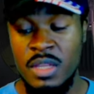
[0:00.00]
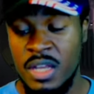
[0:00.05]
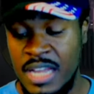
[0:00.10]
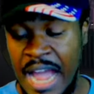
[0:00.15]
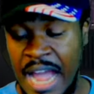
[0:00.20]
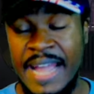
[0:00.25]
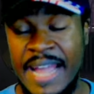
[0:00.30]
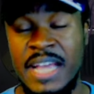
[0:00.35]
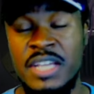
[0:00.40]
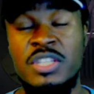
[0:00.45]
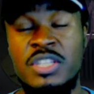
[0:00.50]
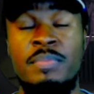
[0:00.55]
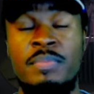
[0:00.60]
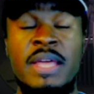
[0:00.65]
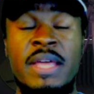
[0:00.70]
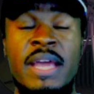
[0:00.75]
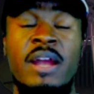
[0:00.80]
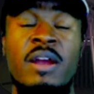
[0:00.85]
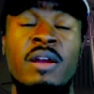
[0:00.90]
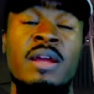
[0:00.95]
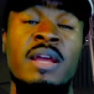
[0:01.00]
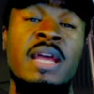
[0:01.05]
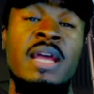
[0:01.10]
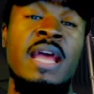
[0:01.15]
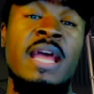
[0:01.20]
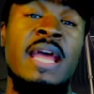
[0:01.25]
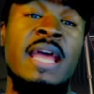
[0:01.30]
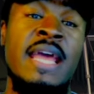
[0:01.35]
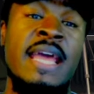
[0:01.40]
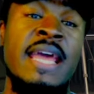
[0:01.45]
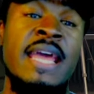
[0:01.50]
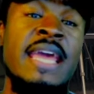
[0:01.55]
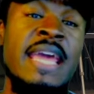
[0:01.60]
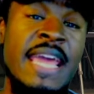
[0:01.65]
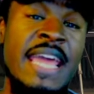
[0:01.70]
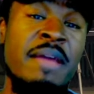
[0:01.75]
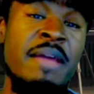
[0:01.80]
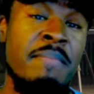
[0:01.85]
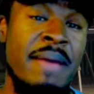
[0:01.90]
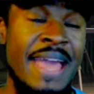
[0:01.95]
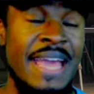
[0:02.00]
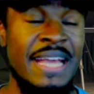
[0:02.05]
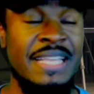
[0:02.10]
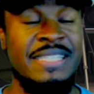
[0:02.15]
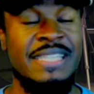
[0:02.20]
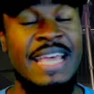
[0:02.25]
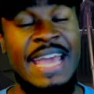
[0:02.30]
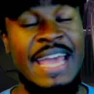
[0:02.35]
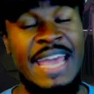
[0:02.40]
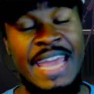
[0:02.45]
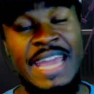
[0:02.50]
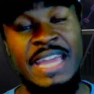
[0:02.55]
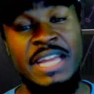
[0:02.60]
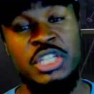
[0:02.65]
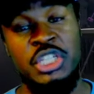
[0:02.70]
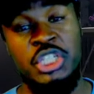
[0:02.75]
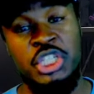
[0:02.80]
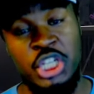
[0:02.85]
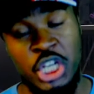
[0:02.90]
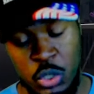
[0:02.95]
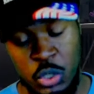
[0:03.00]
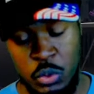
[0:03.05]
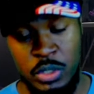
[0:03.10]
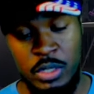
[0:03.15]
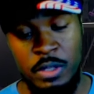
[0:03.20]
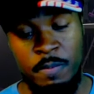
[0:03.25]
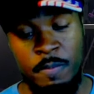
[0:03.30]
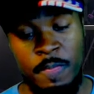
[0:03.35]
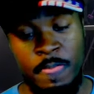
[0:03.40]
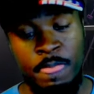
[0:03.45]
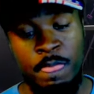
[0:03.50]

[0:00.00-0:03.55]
Guy gets up there. He makes a joke.